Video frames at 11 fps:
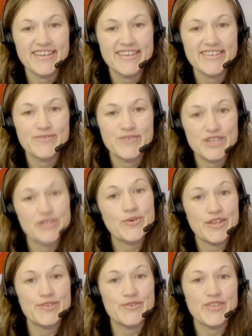when you're
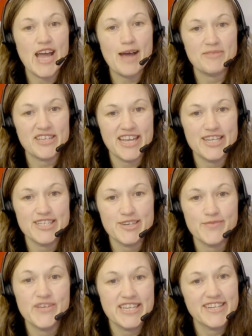going through the application.
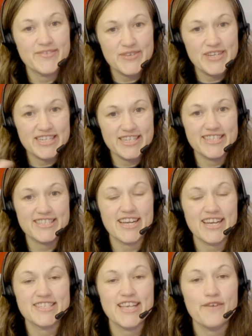We can
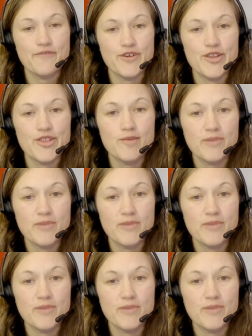discuss that further,